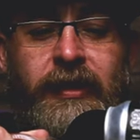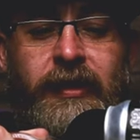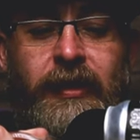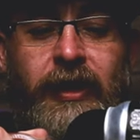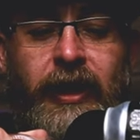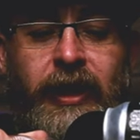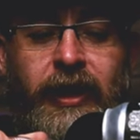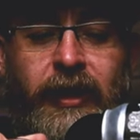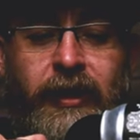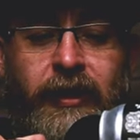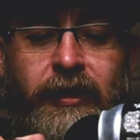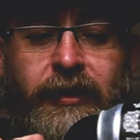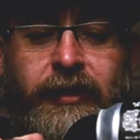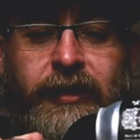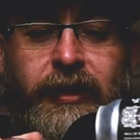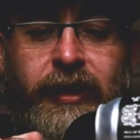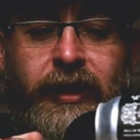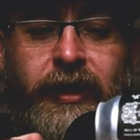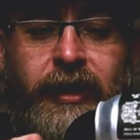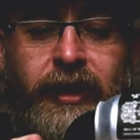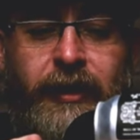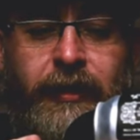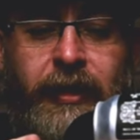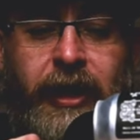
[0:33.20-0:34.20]
Hang on a
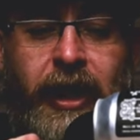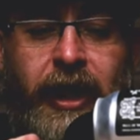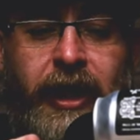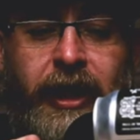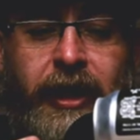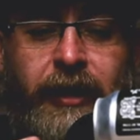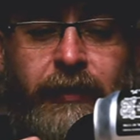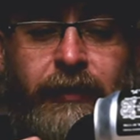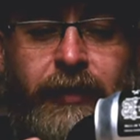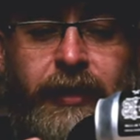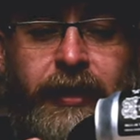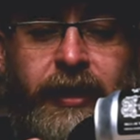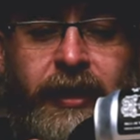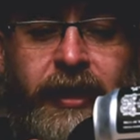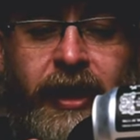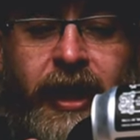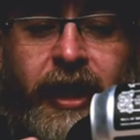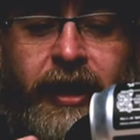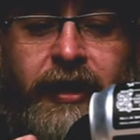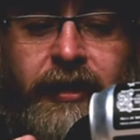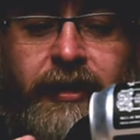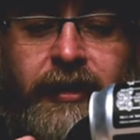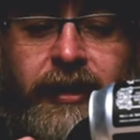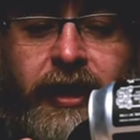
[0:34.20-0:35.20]
second. Me, I gotta read.
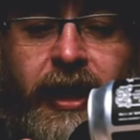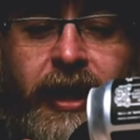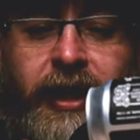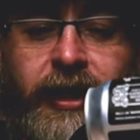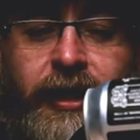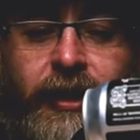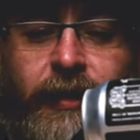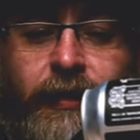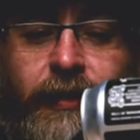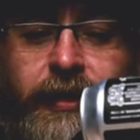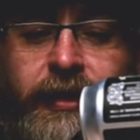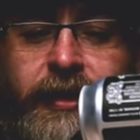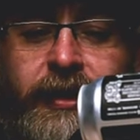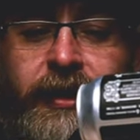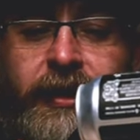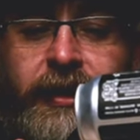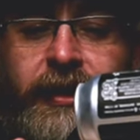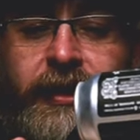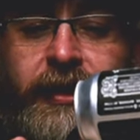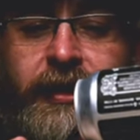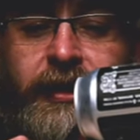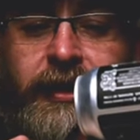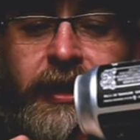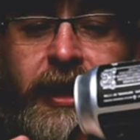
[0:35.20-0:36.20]
I I know it's
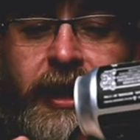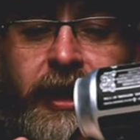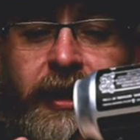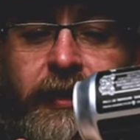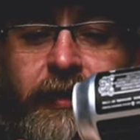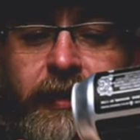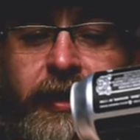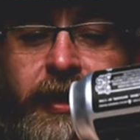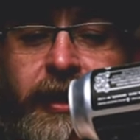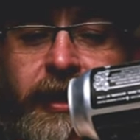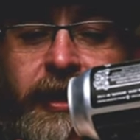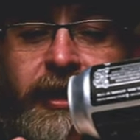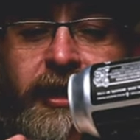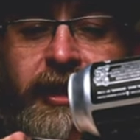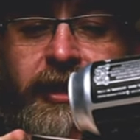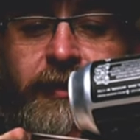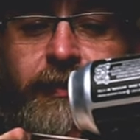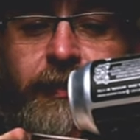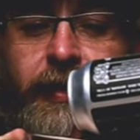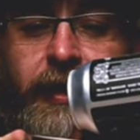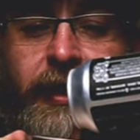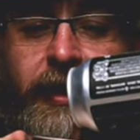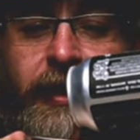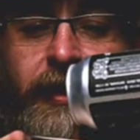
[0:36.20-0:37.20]
a uh, sangria
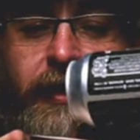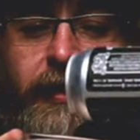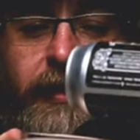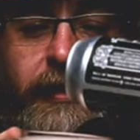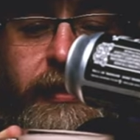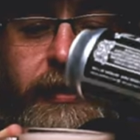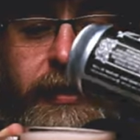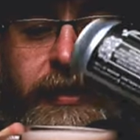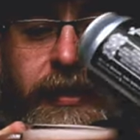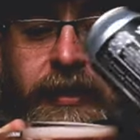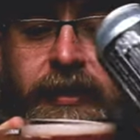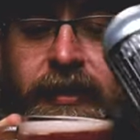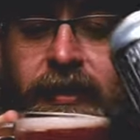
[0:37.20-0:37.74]
inspired.